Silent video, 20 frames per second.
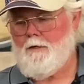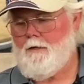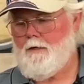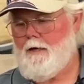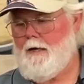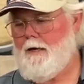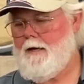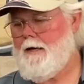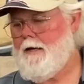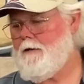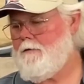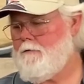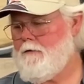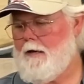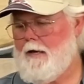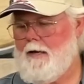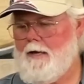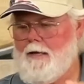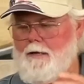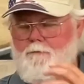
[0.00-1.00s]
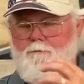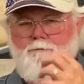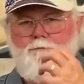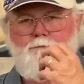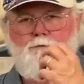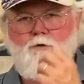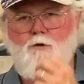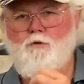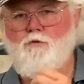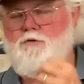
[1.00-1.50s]
I had, I had
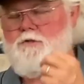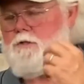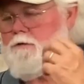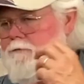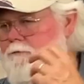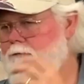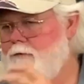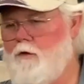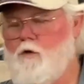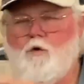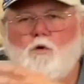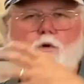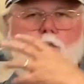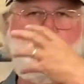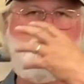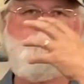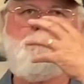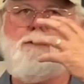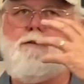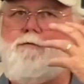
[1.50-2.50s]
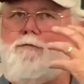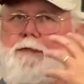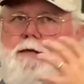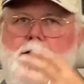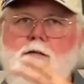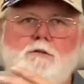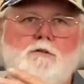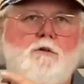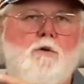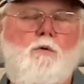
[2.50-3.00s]
fruits and florals and
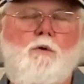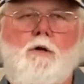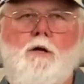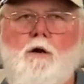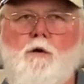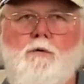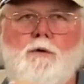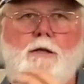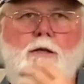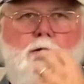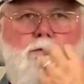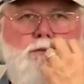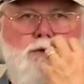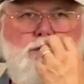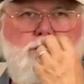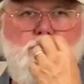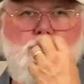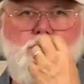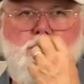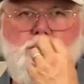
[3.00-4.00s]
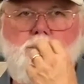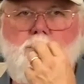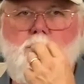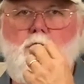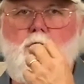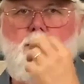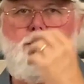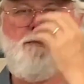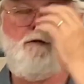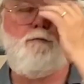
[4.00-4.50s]
things going on, and it was just,
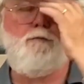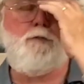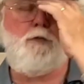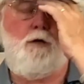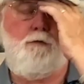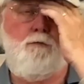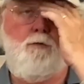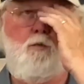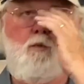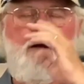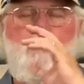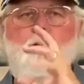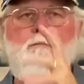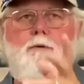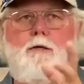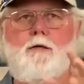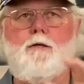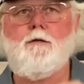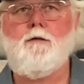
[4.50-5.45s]
uh, it was overwhelming